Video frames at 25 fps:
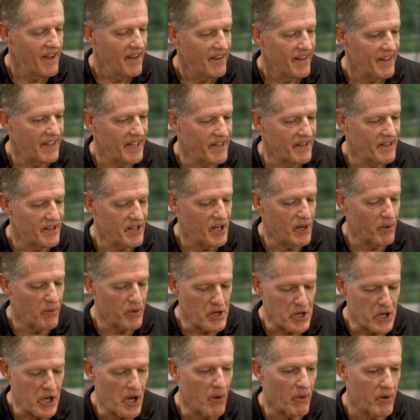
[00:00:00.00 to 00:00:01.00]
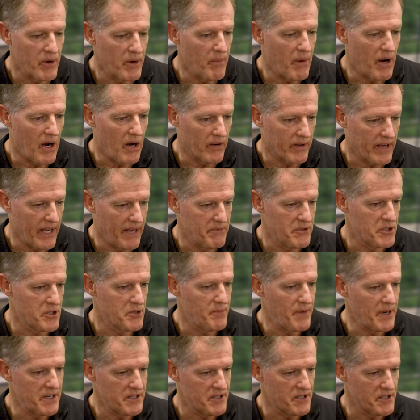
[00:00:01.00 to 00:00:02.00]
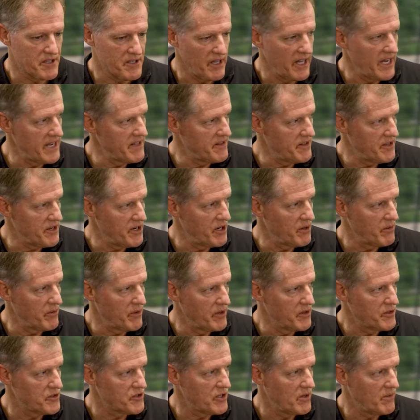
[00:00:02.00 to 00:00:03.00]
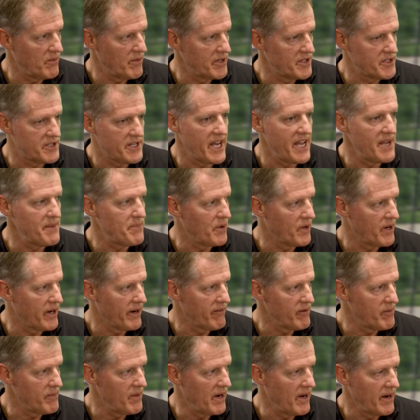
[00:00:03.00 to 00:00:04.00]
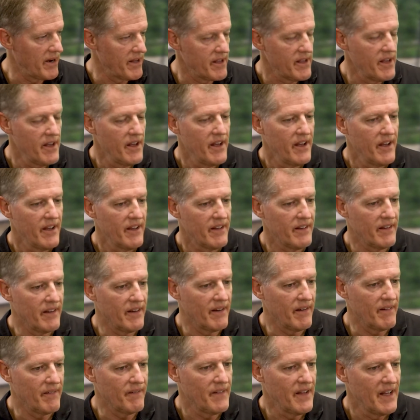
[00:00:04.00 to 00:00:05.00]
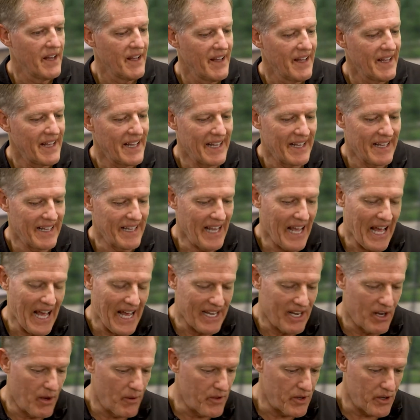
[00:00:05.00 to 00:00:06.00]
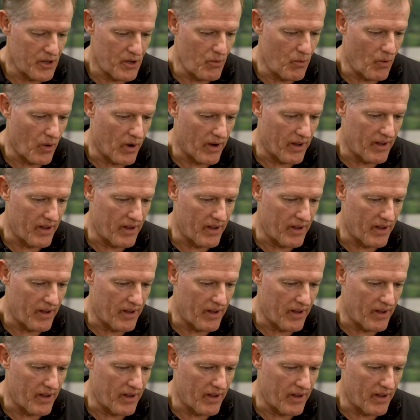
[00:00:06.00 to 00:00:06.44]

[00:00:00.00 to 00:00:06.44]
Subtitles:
And when you go into ball games, especially this late in the year where there's so much tape on everybody, I know that you want